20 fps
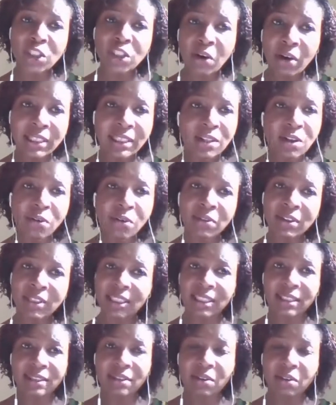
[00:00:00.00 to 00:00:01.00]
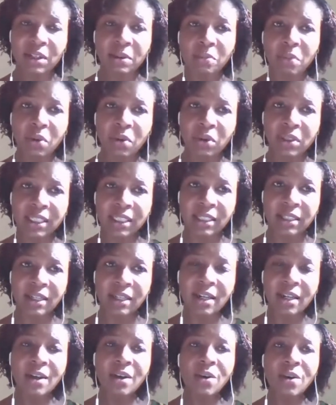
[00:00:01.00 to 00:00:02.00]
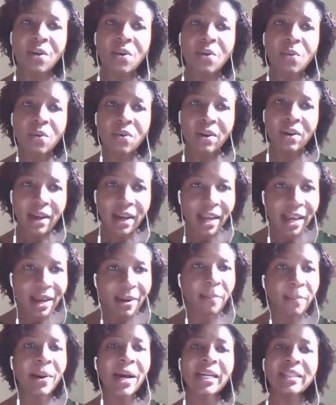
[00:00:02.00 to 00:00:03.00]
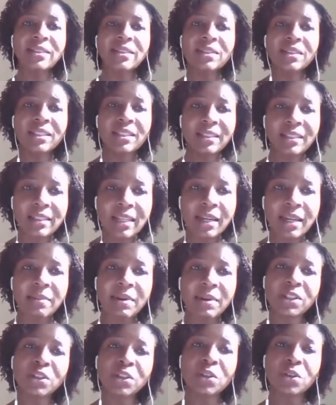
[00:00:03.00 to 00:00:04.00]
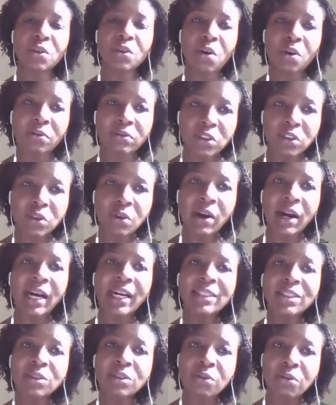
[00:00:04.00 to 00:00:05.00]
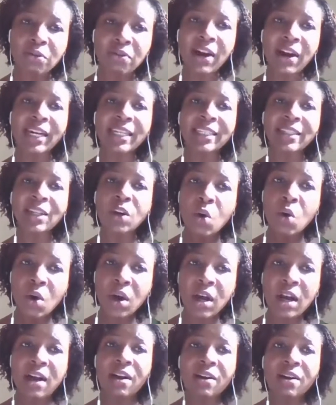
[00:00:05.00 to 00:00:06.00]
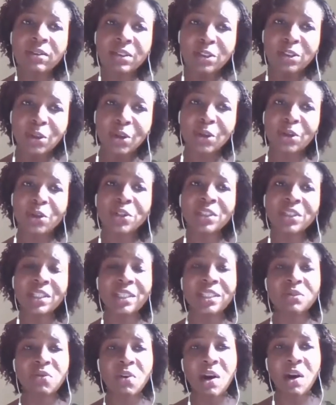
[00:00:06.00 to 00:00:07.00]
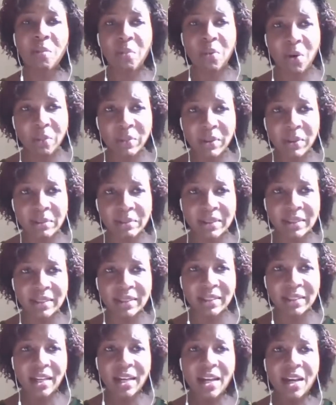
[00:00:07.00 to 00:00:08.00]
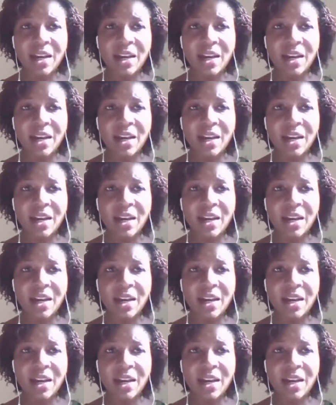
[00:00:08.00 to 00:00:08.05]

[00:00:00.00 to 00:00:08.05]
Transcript: Majority of it is still imported. Back to this same issue of trying to find local solutions for our problems.